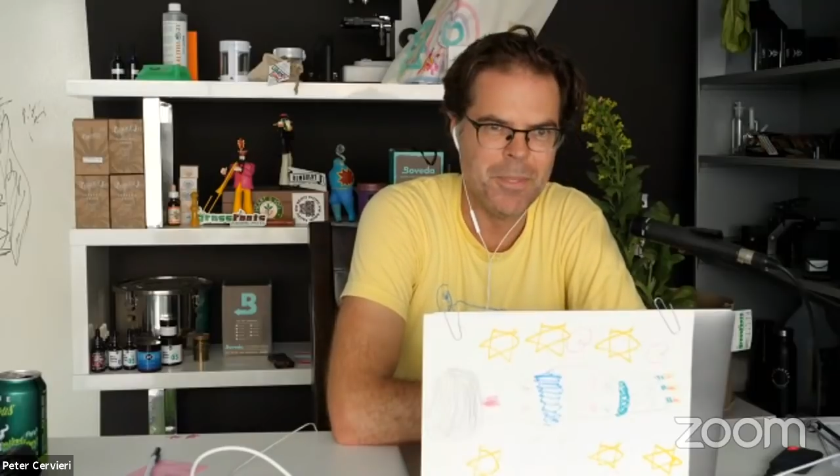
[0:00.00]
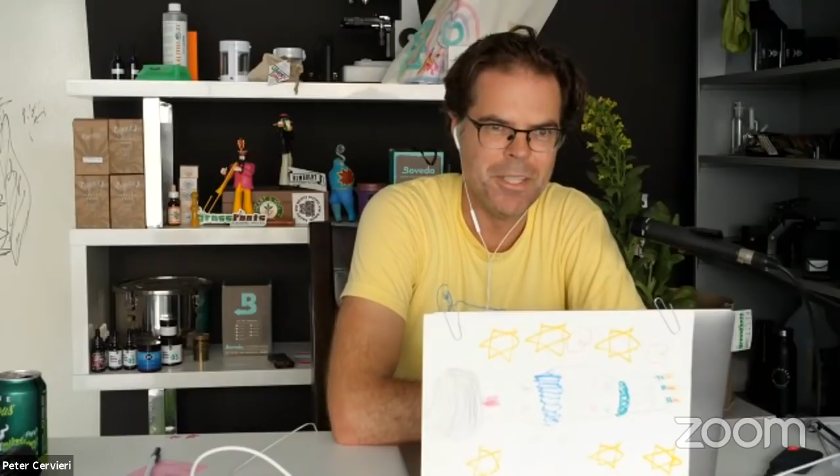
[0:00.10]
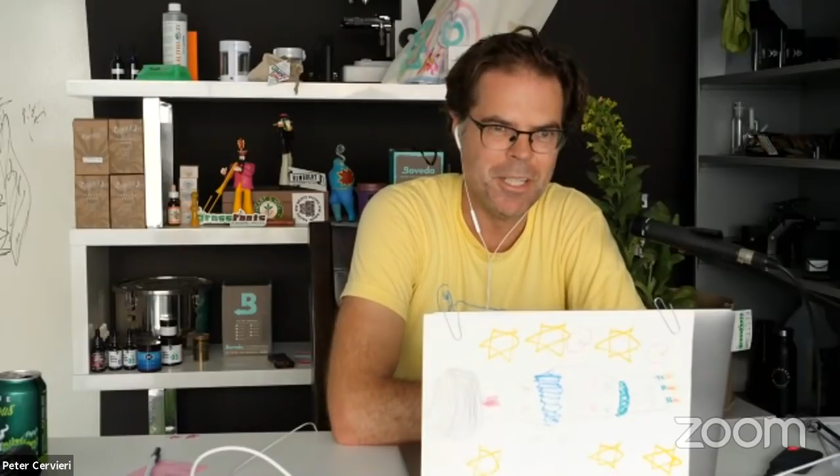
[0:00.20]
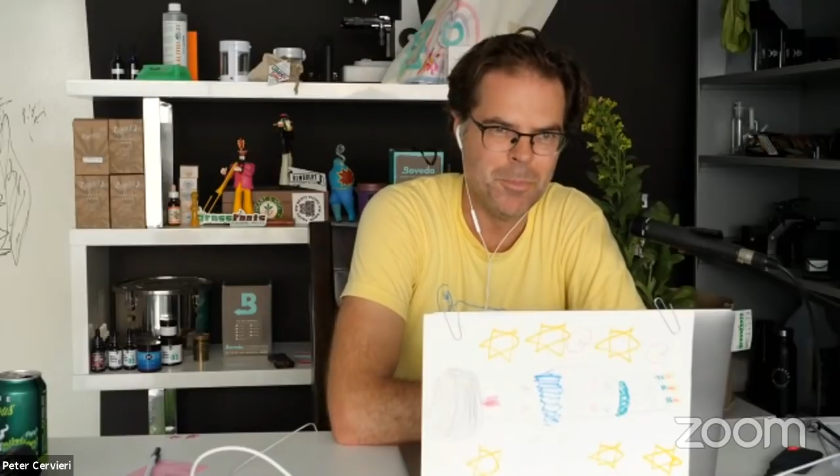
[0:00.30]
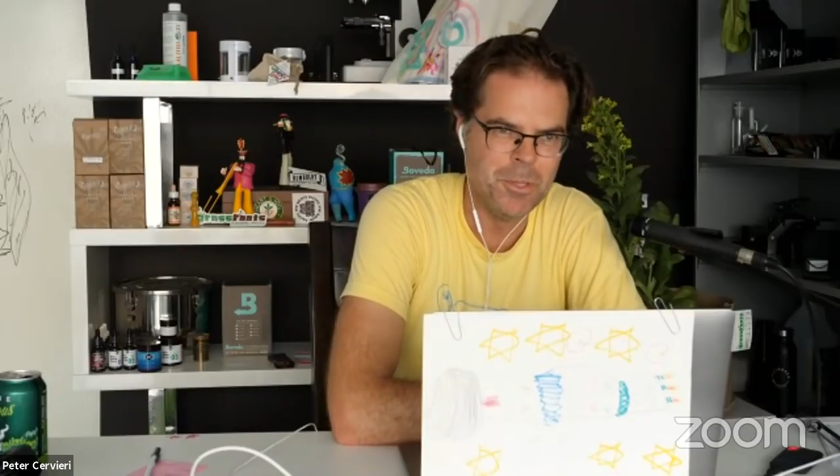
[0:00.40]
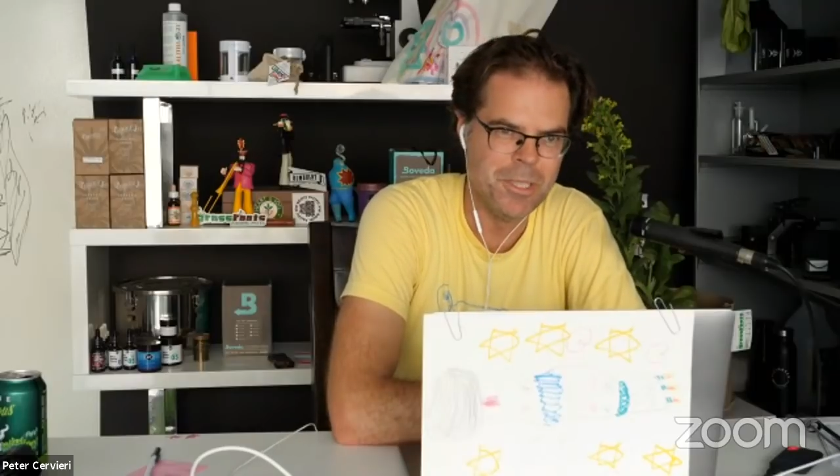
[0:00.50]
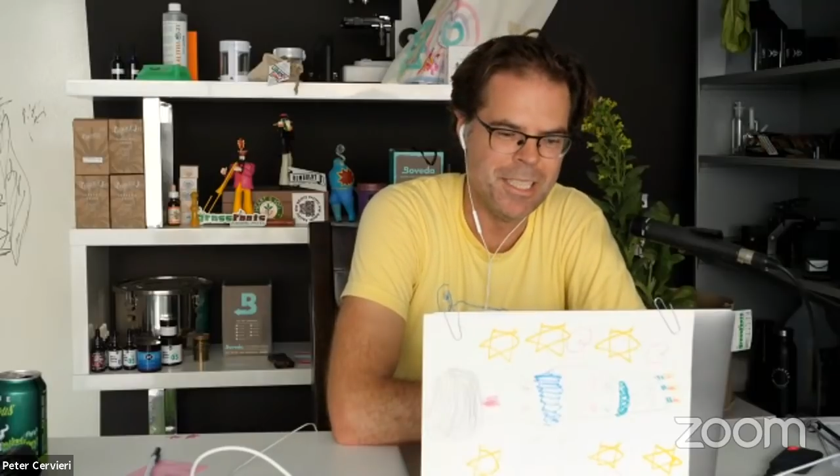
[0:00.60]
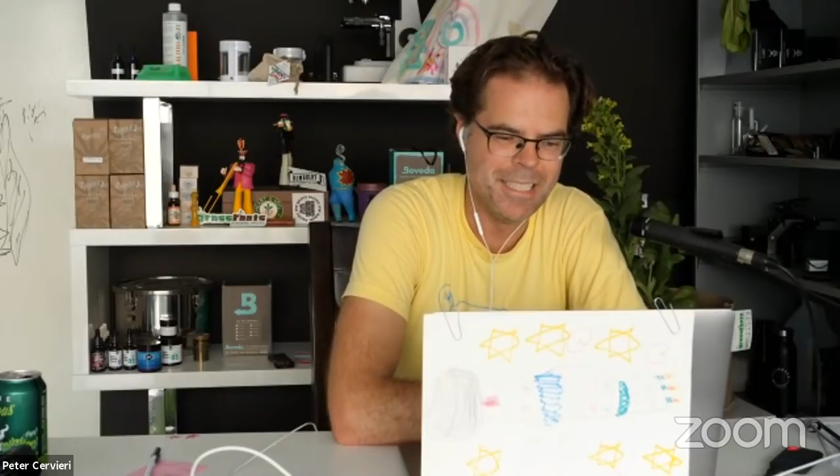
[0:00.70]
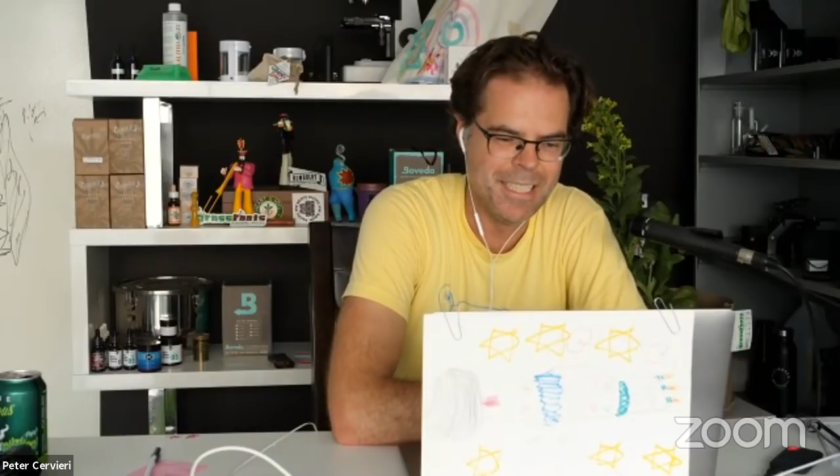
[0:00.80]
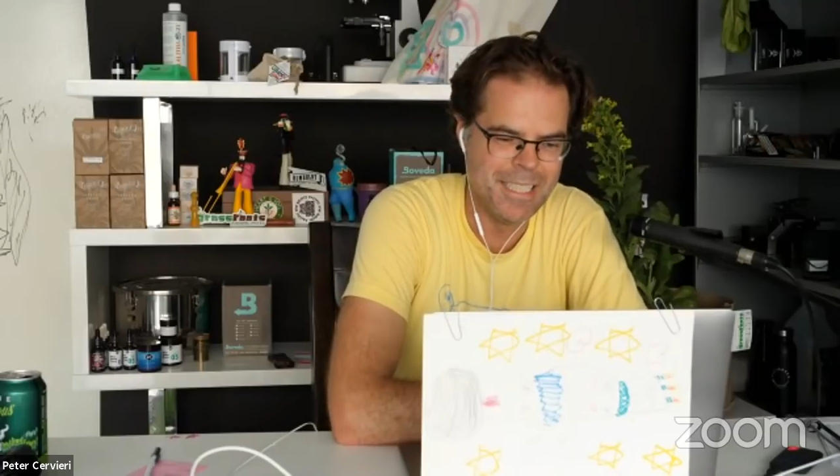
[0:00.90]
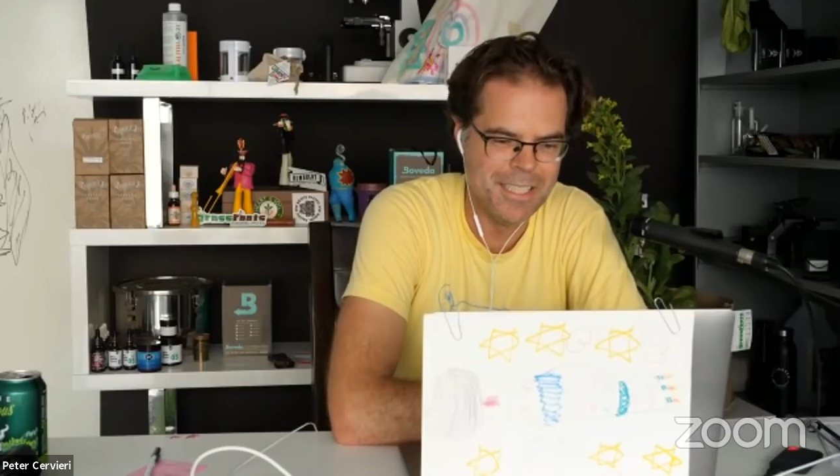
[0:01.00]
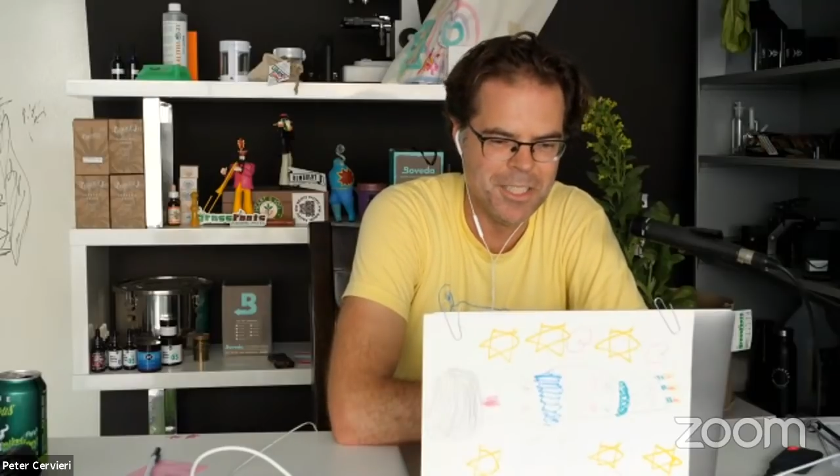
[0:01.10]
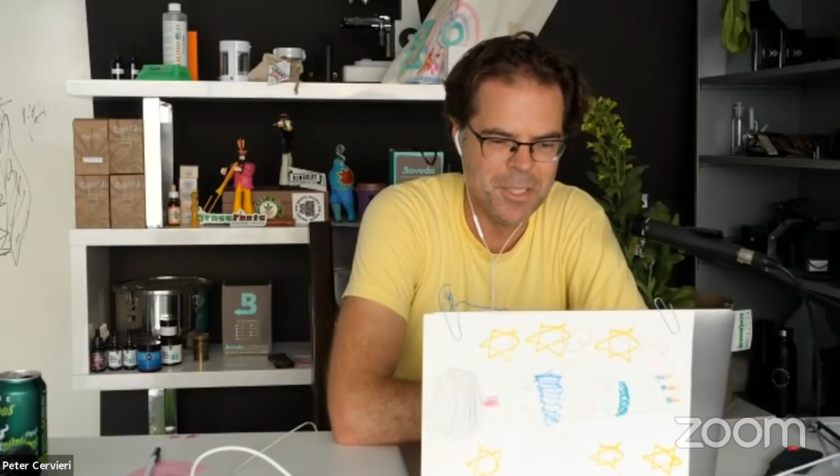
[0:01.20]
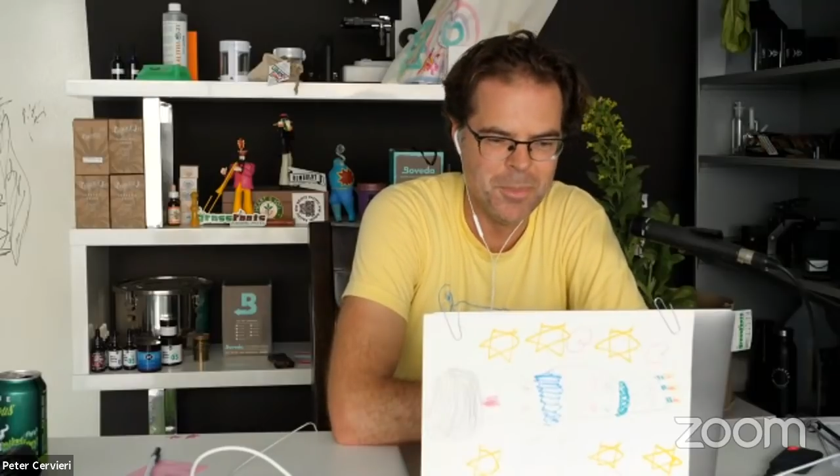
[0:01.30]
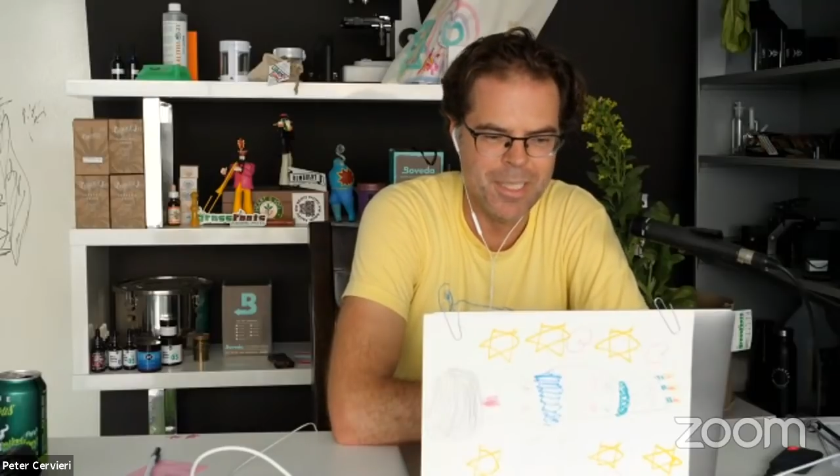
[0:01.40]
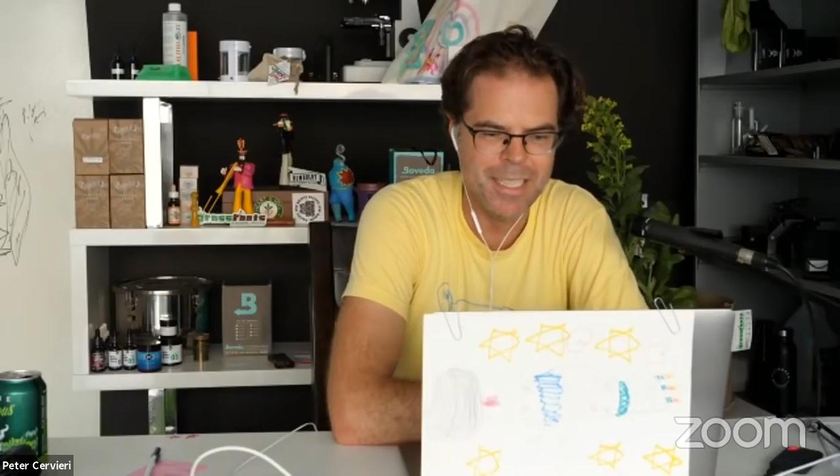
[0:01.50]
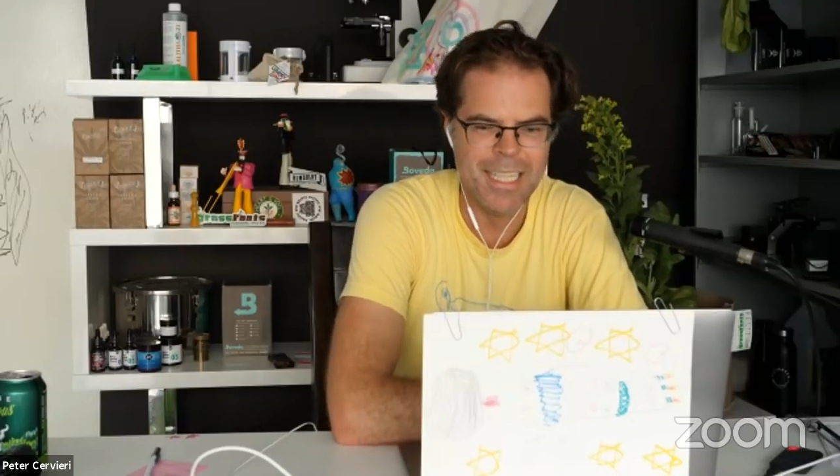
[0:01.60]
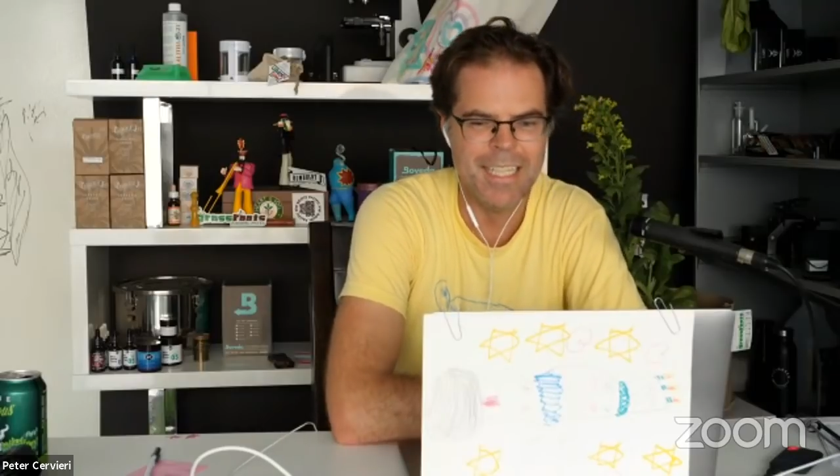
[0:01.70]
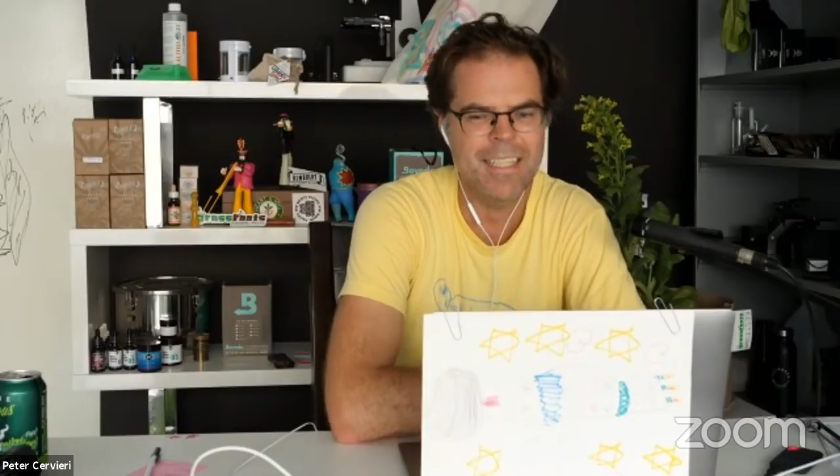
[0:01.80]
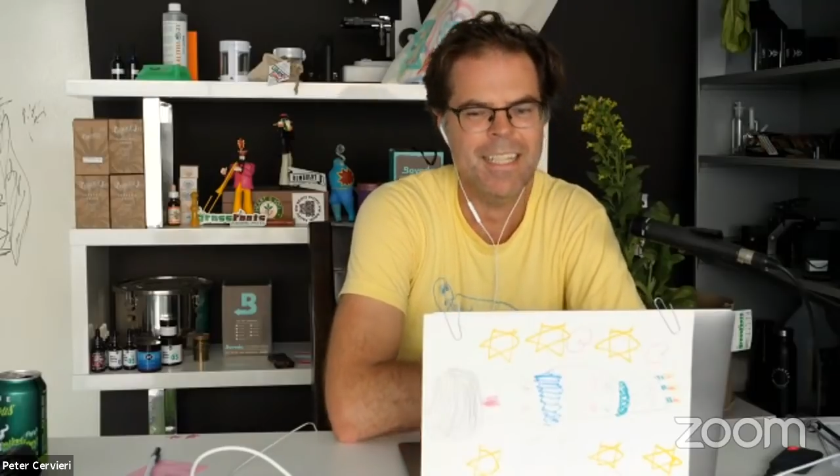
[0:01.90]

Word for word: up in Humboldt on the hill, but uh,